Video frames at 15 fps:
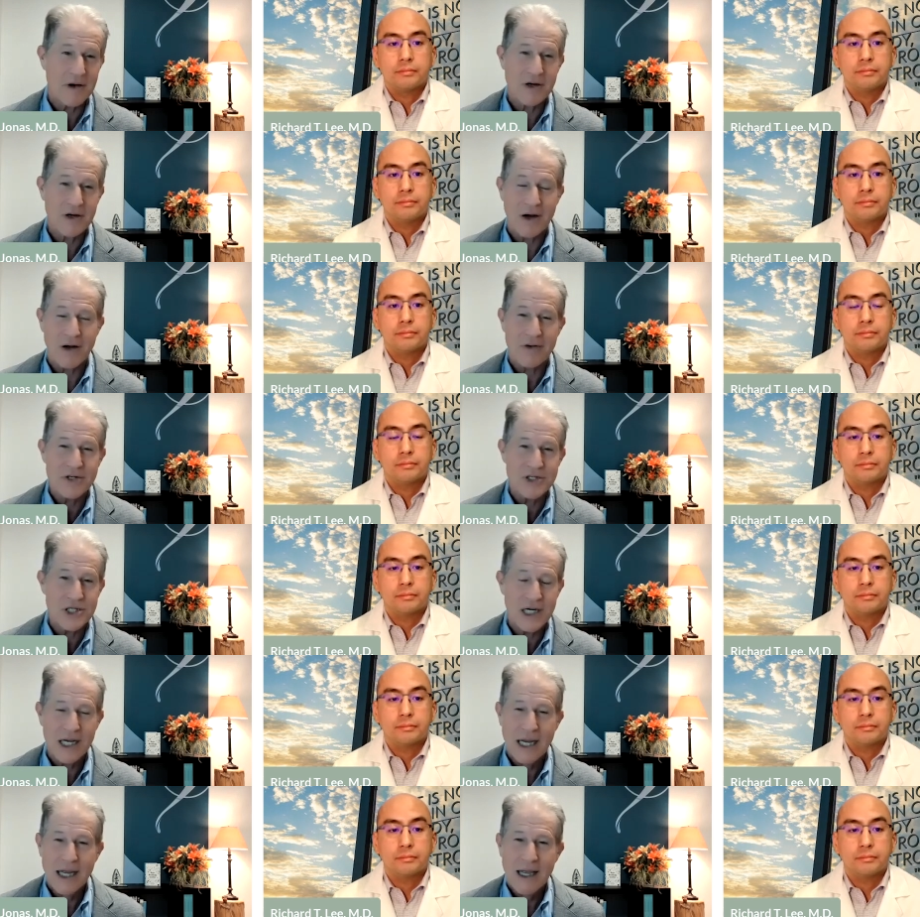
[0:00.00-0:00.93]

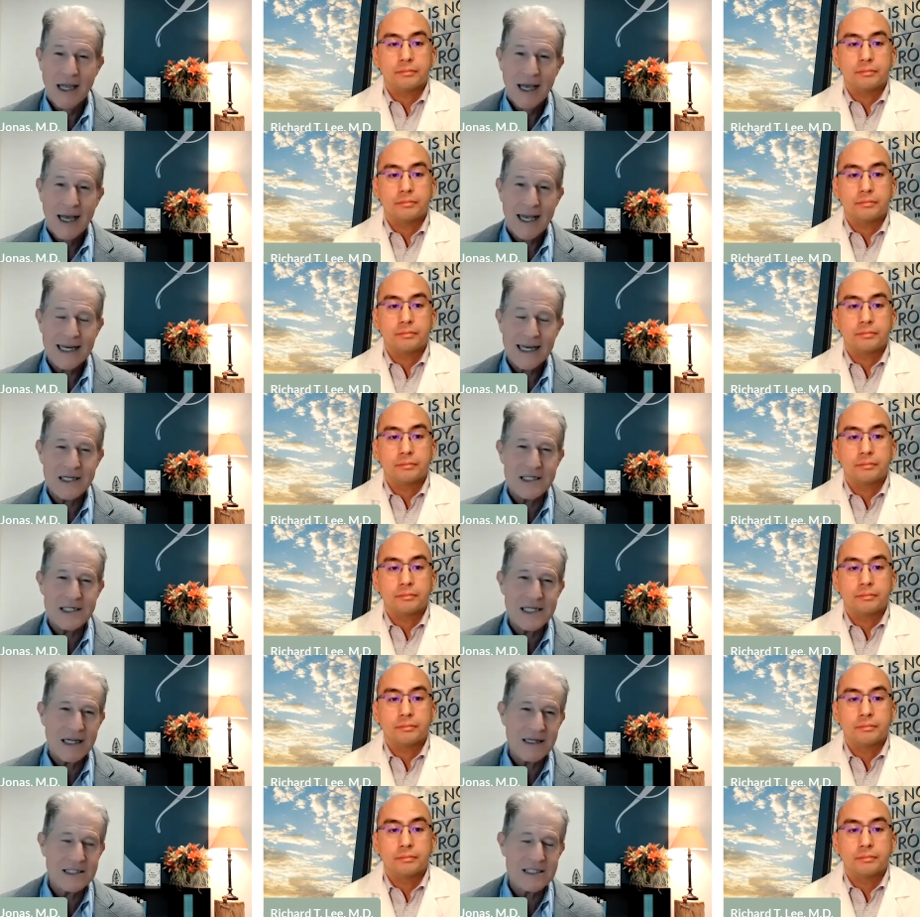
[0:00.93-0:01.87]
Speaker 1: oncology. Can
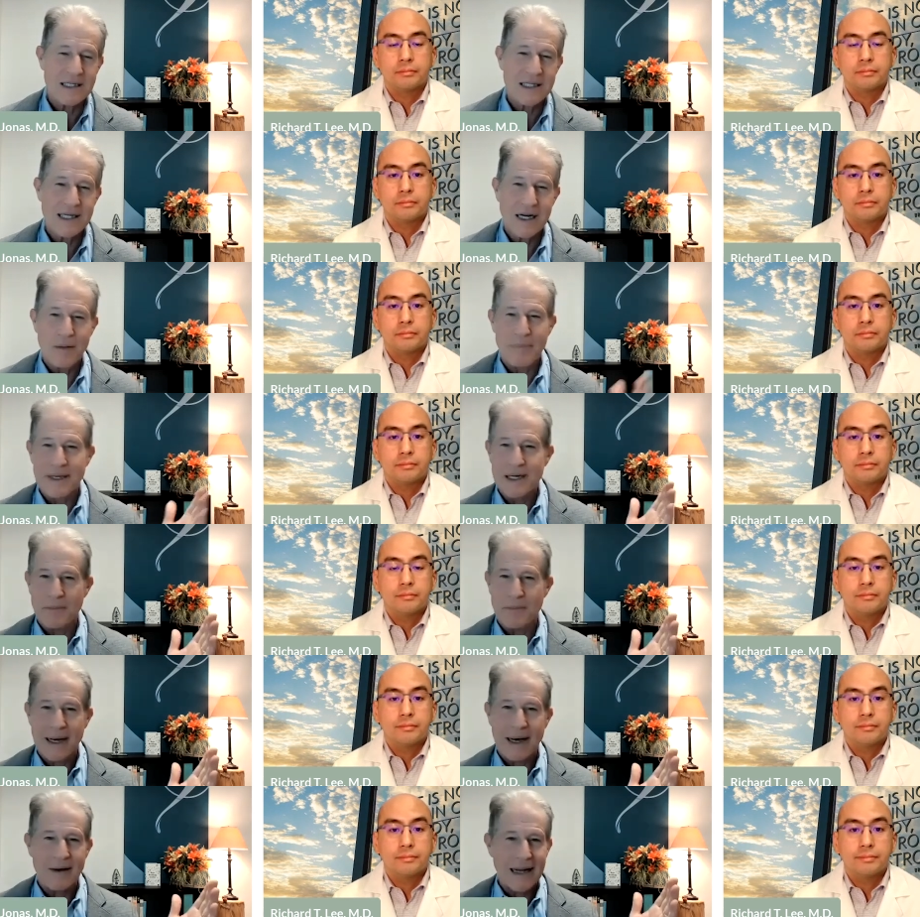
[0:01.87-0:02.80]
you tell us a little
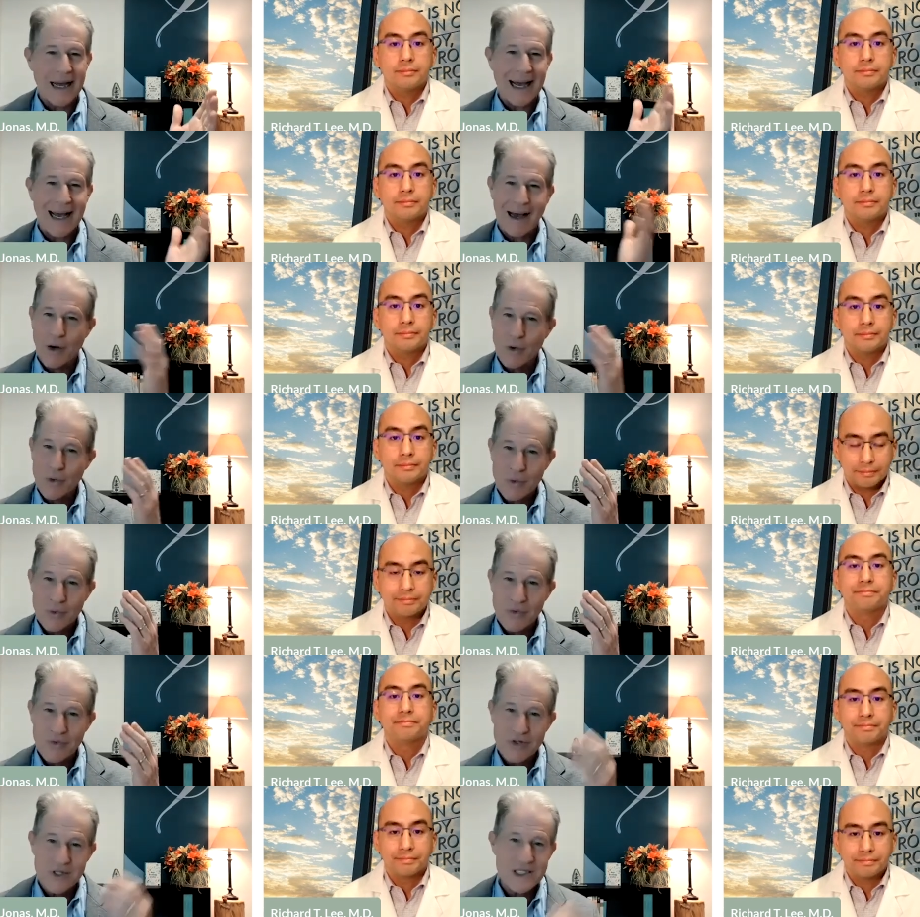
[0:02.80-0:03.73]
bit about how
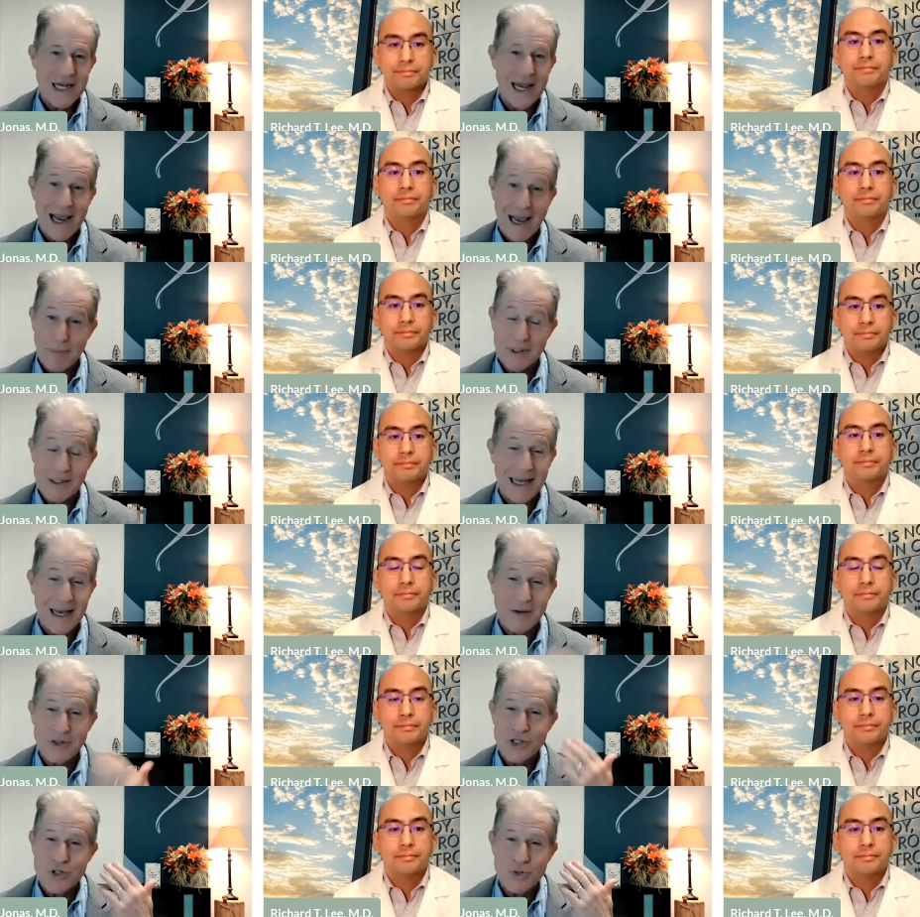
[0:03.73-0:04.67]
this happened?
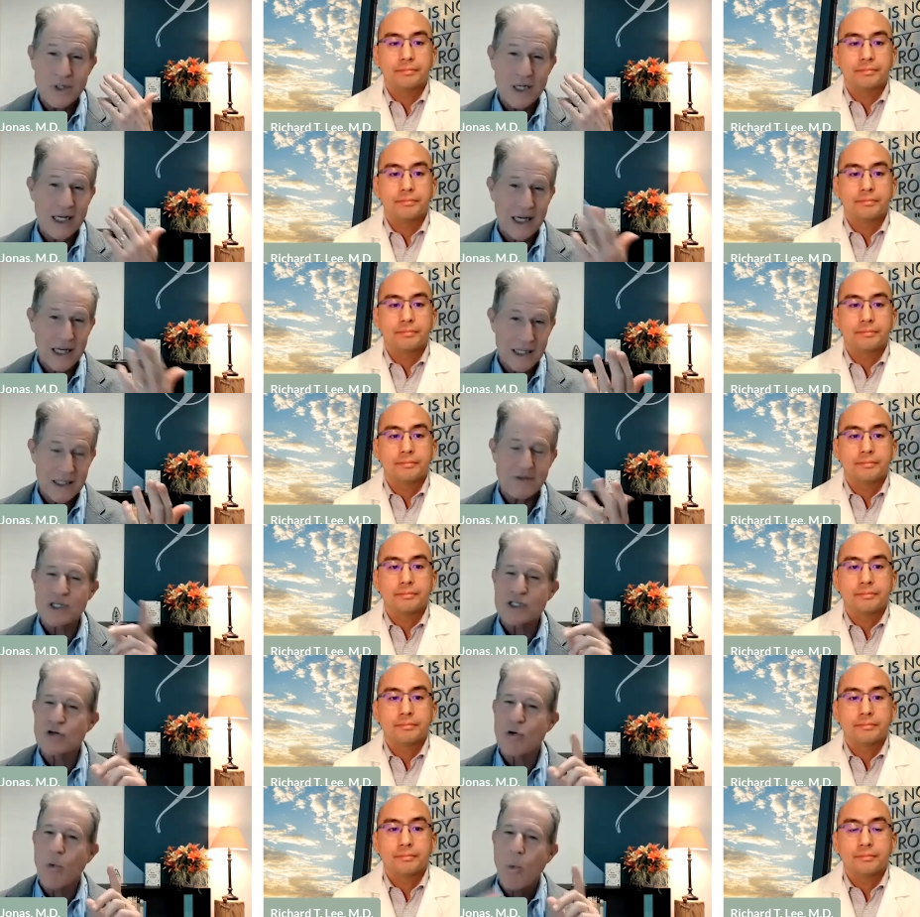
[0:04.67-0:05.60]
How did you get into
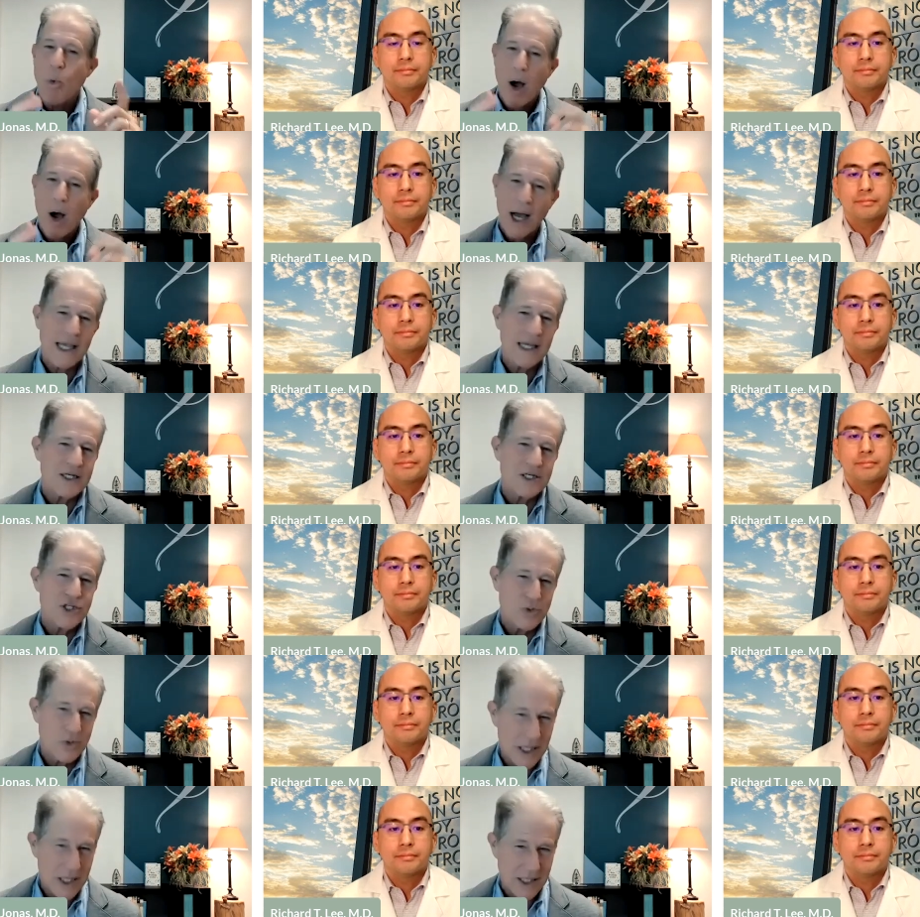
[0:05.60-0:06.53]
this? Why
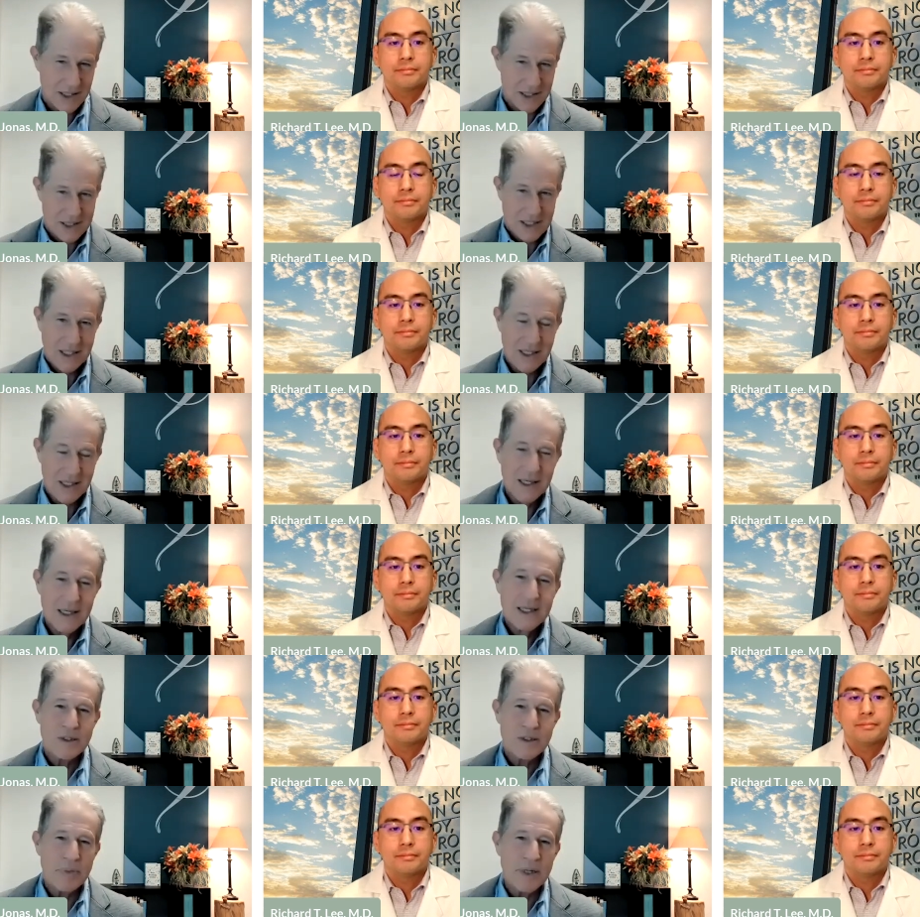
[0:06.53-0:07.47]
did you get into
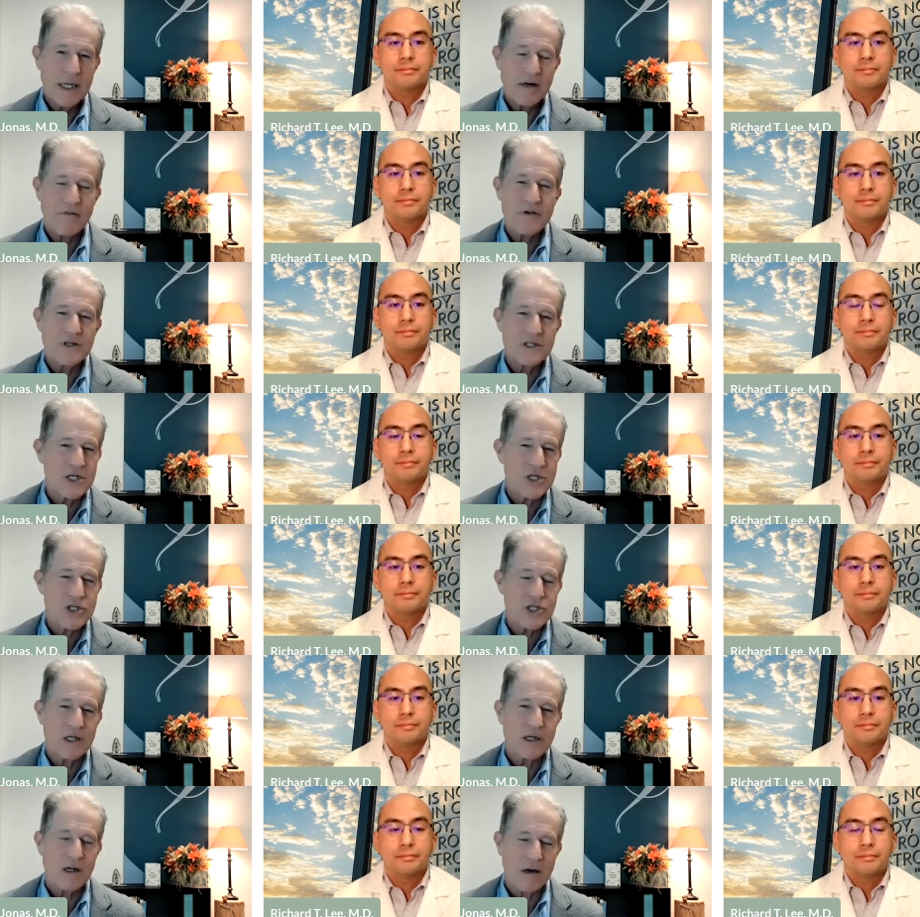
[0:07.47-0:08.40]
being a
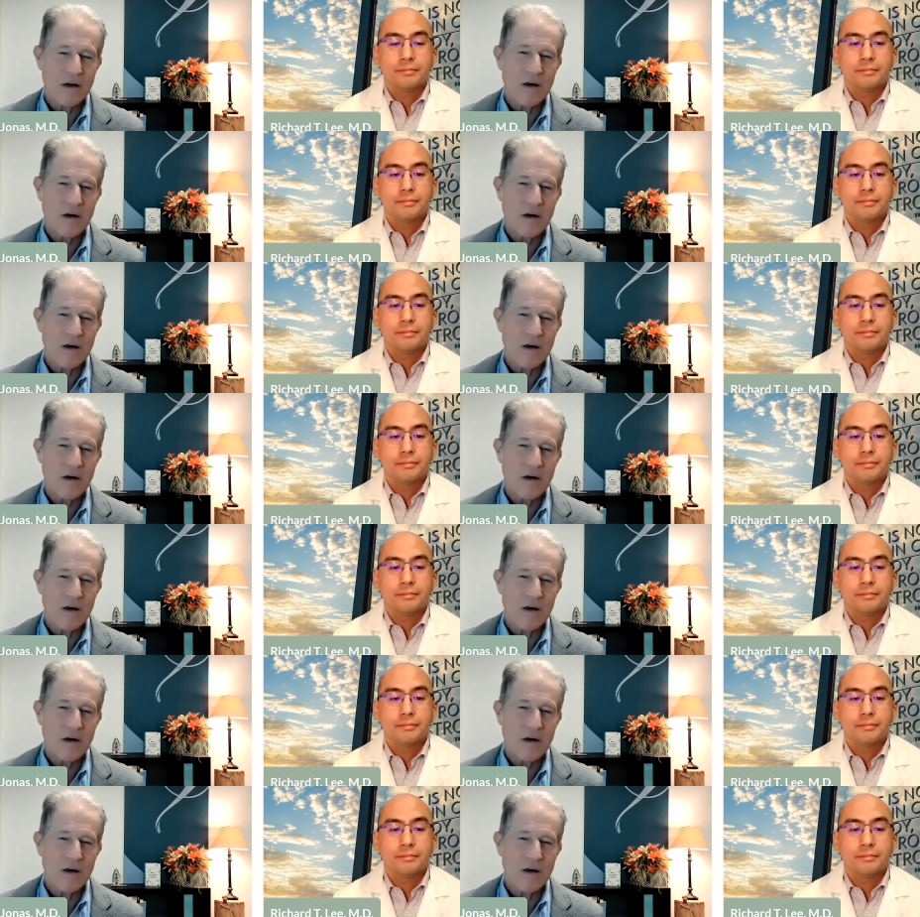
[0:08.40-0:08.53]
physician and